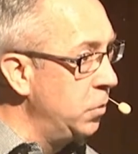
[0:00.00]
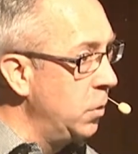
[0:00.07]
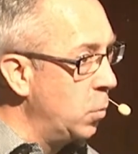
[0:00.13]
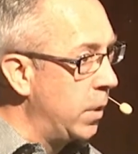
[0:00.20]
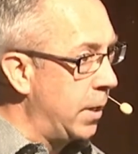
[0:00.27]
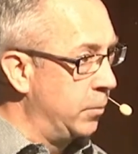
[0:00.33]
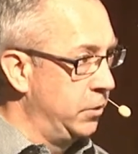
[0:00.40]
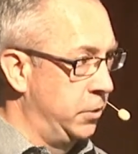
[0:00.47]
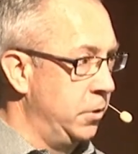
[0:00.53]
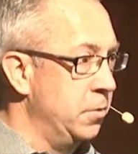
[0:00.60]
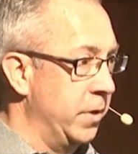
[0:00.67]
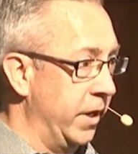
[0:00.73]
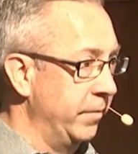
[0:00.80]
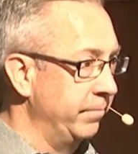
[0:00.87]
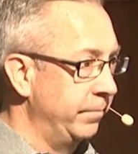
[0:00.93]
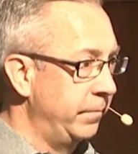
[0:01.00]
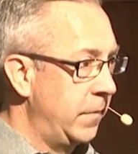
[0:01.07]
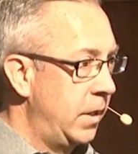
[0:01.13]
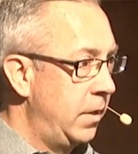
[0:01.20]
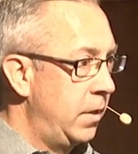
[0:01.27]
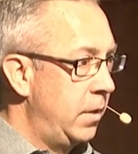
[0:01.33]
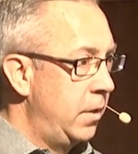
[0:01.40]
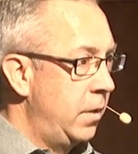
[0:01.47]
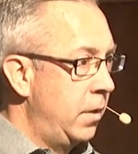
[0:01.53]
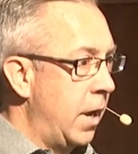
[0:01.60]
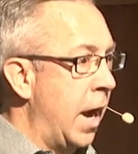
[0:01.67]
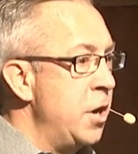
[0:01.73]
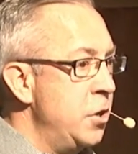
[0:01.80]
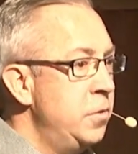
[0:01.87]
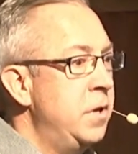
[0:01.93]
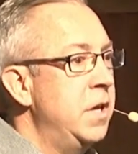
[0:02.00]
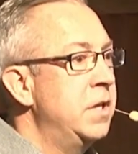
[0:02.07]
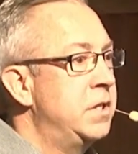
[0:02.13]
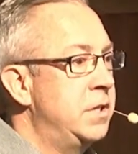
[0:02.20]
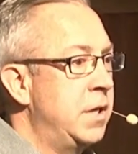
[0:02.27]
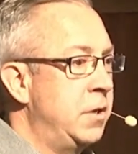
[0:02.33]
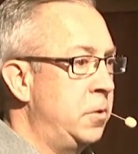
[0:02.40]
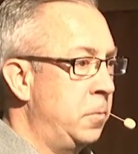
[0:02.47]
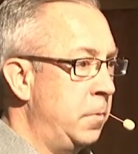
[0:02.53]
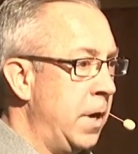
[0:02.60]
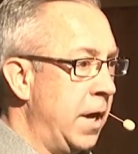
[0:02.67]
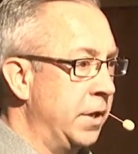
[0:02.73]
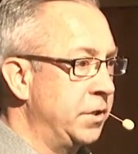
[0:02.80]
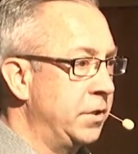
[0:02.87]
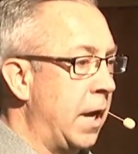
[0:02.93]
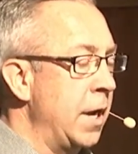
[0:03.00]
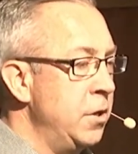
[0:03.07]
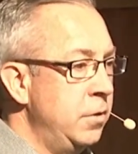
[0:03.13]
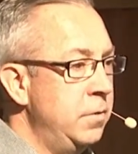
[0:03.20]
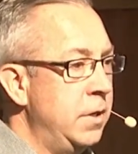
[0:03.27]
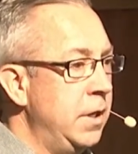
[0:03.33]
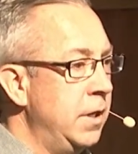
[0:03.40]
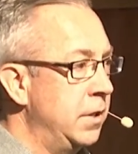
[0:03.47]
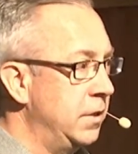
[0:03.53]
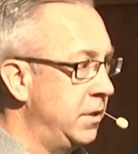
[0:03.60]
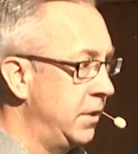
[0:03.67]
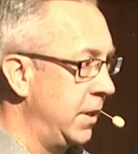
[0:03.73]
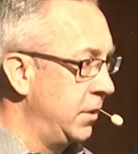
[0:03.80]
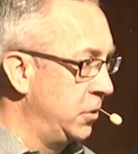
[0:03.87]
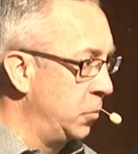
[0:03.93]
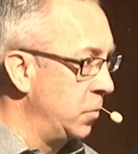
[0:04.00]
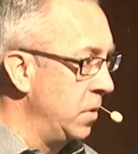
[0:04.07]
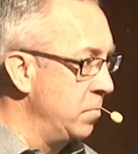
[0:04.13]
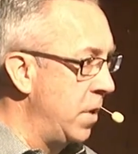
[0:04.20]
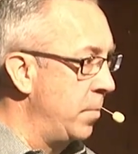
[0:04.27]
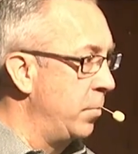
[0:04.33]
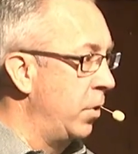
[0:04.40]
what I was doing. I knew he had said to rest. I knew he had said to remember.